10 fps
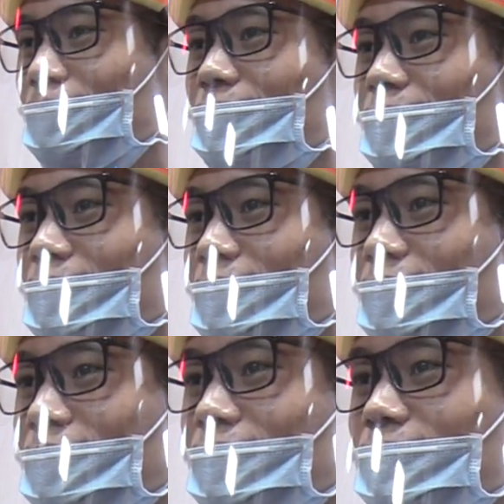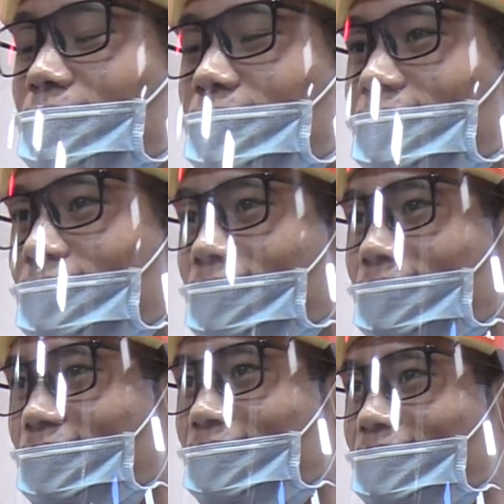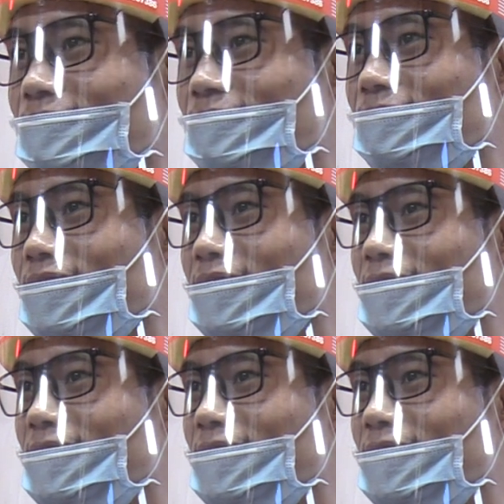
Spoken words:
for what Chura Chandpur is famous?